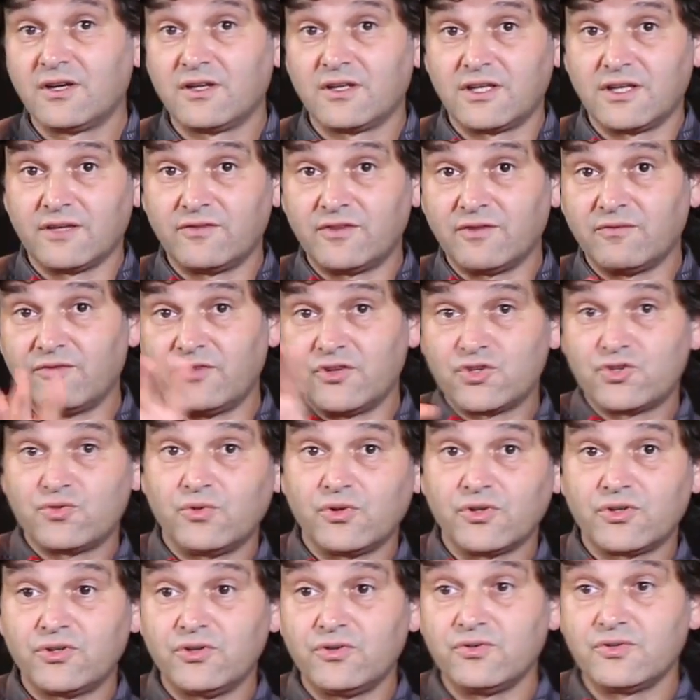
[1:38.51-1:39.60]
give them
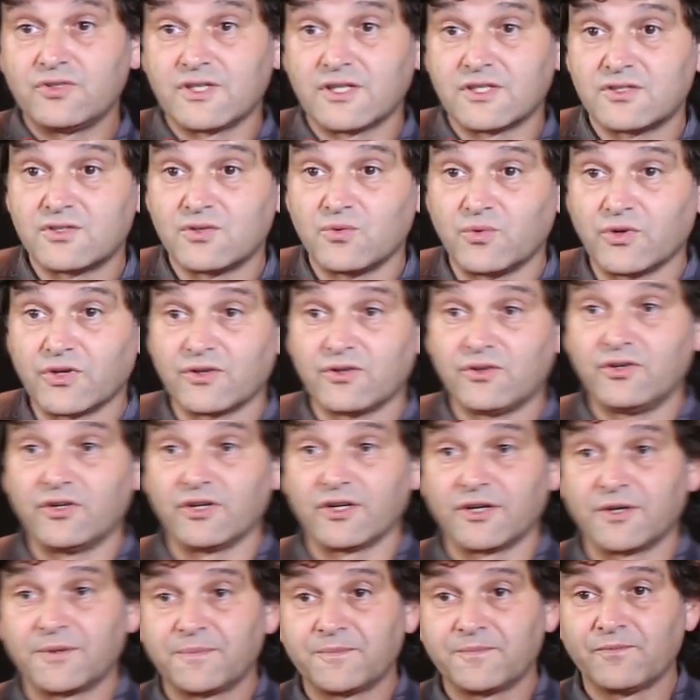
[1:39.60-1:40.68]
visual cues as to where to
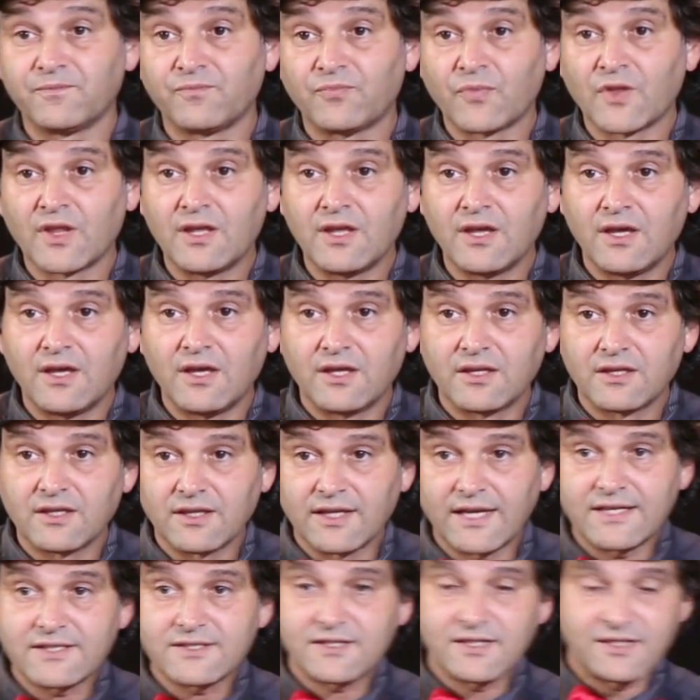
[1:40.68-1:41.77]
look. The
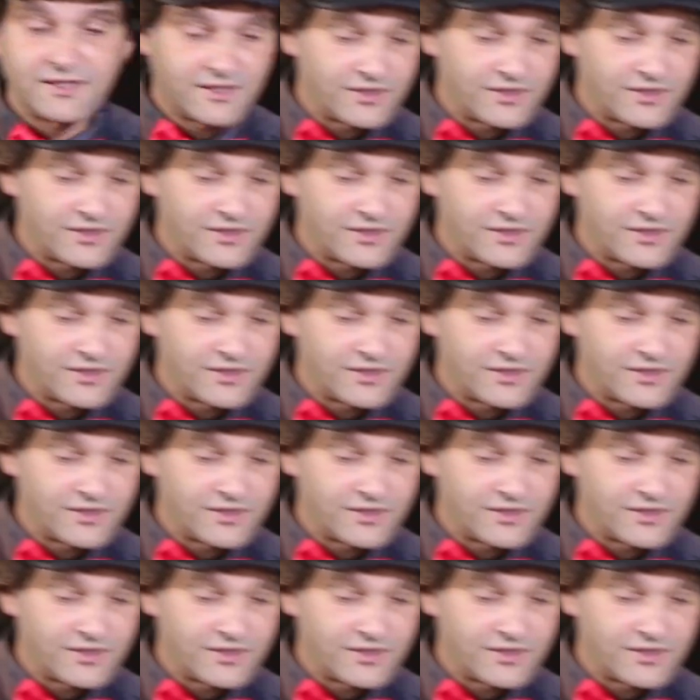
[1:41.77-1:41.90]
last thing